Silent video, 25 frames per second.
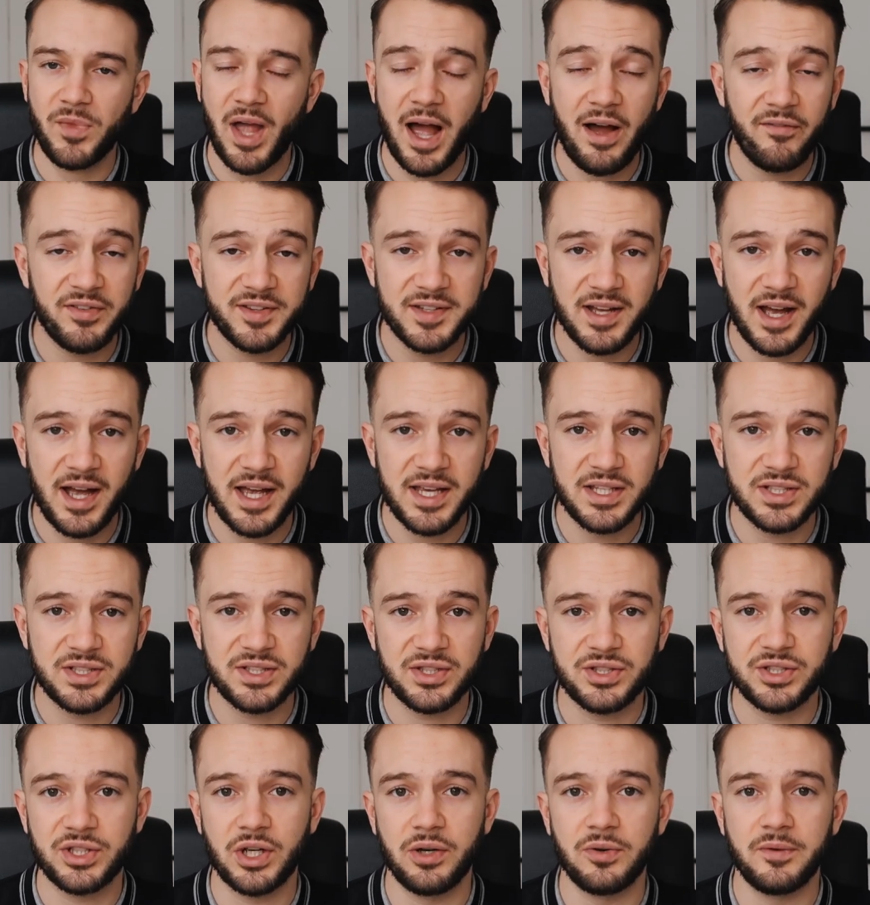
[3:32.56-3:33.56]

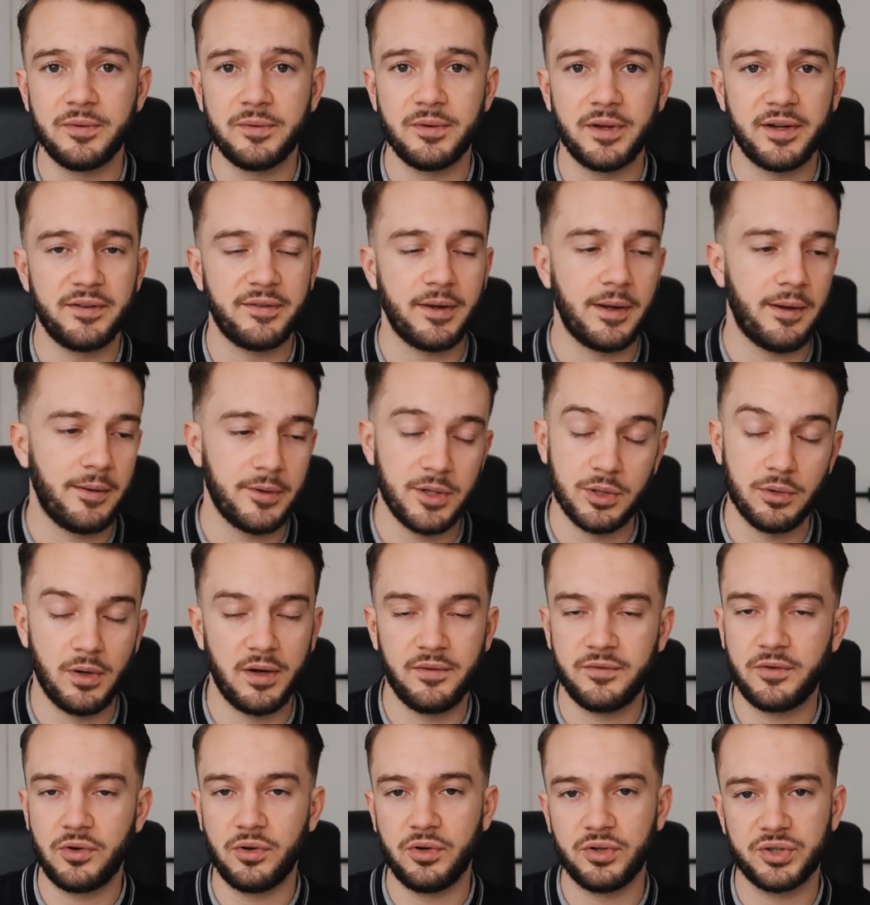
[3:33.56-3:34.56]
advertise. So, you know,
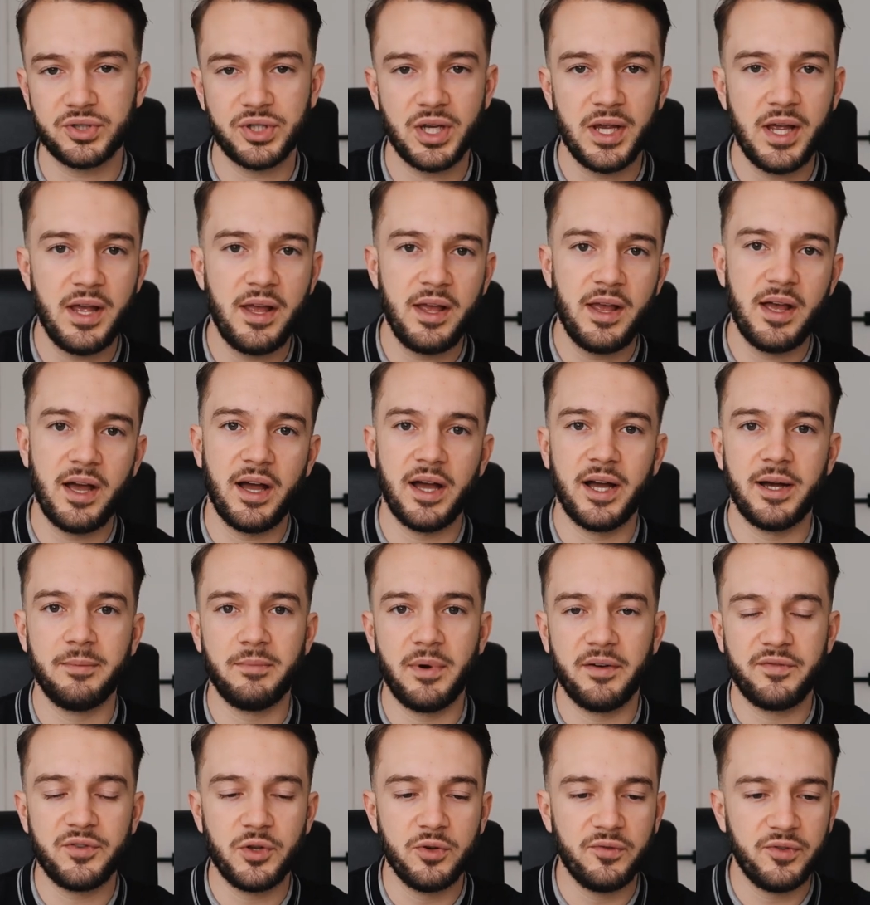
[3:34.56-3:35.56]
of course,
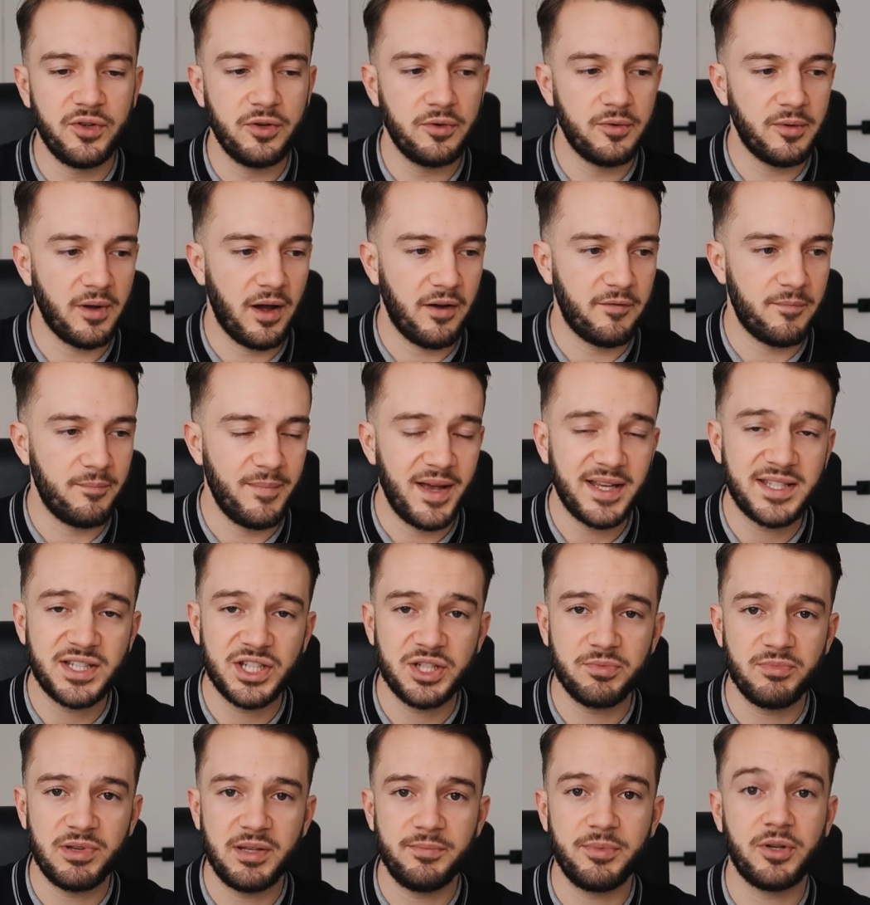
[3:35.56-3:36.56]
a few of you have
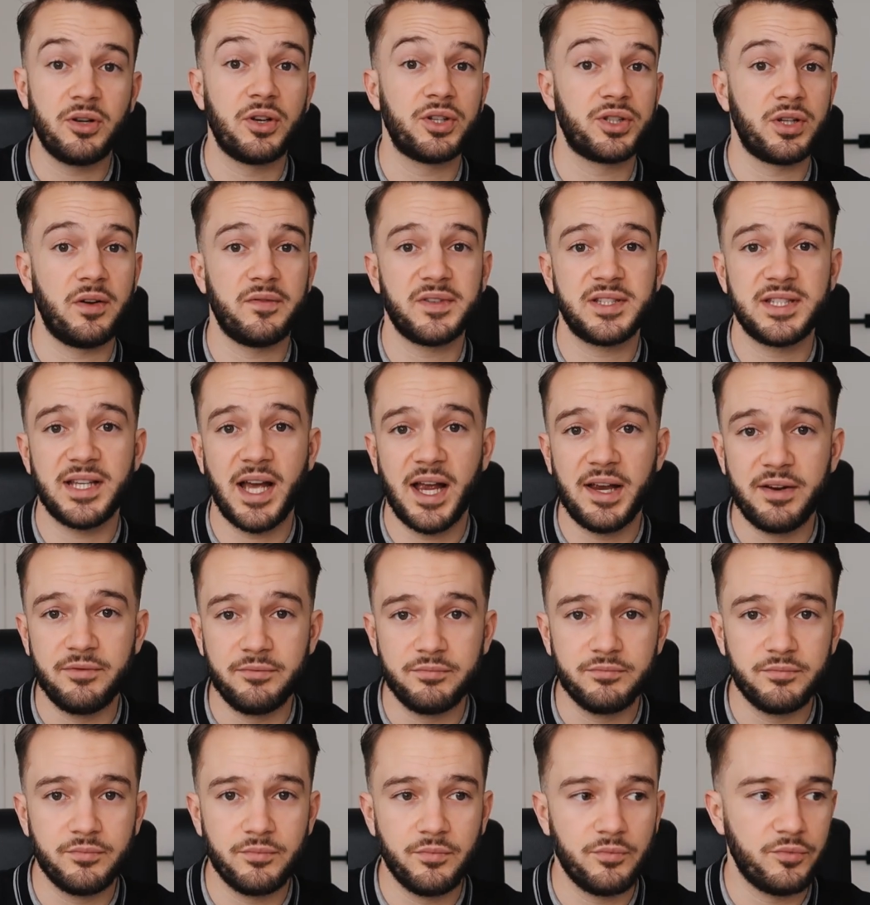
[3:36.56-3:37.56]
messaged me because obviously
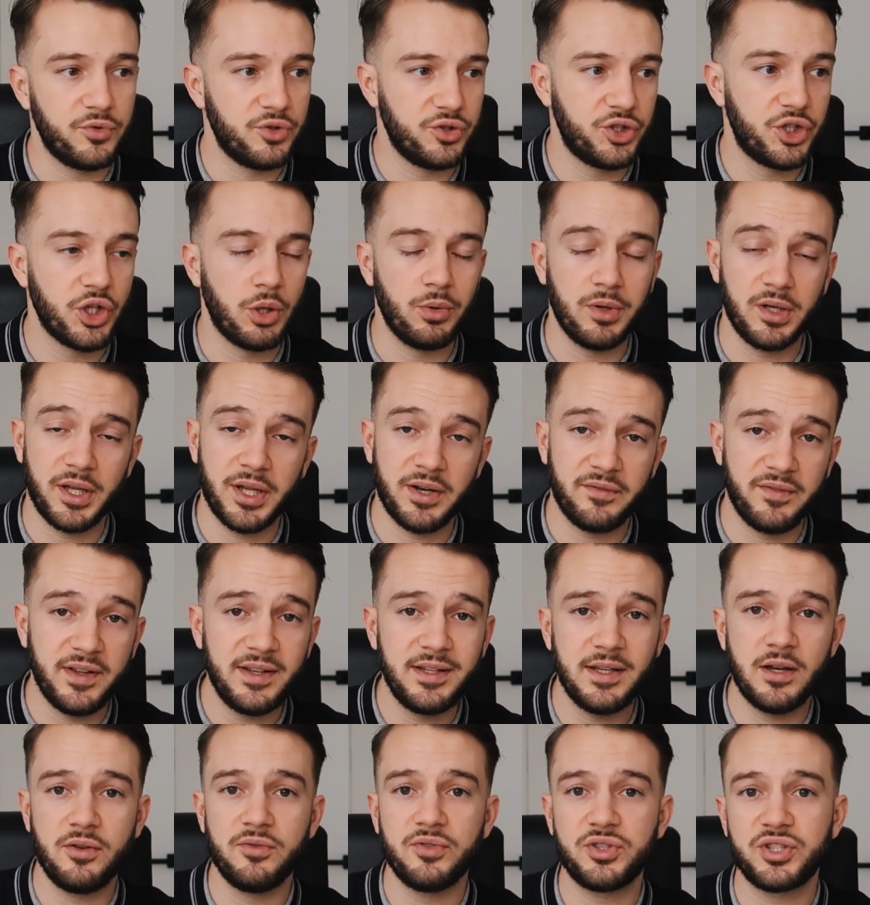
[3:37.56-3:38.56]
I show a lot of
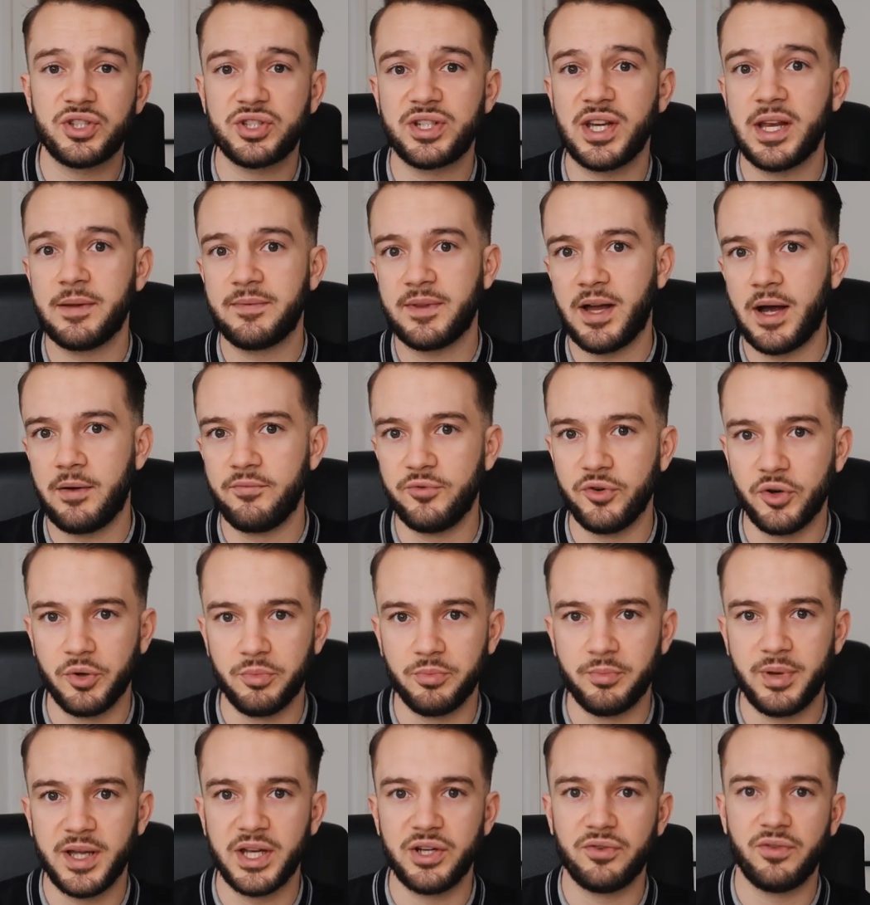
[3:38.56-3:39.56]
videos saying that I'm
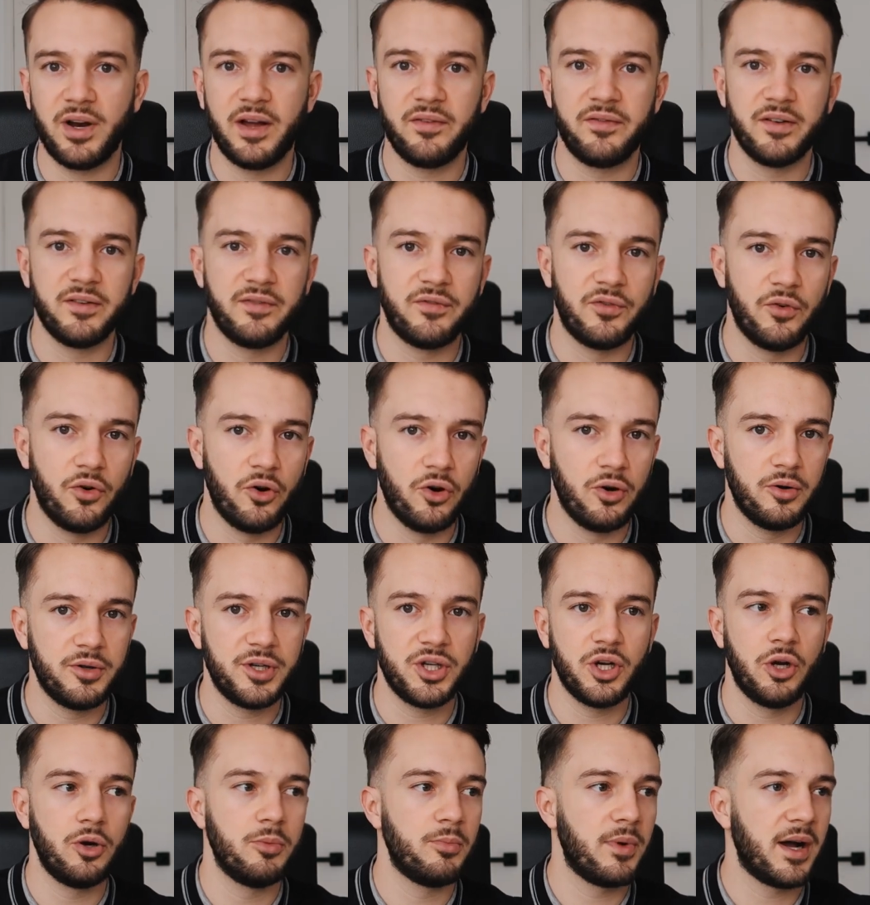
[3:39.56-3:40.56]
running paid traffic for,
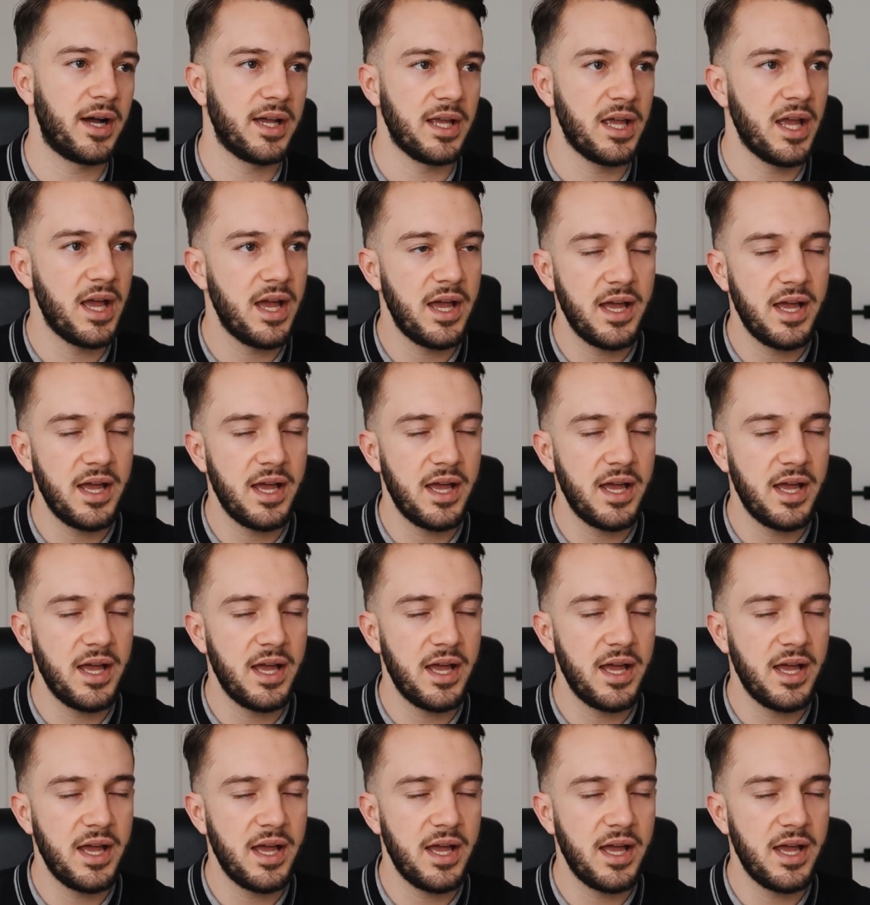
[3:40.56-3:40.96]
you know, my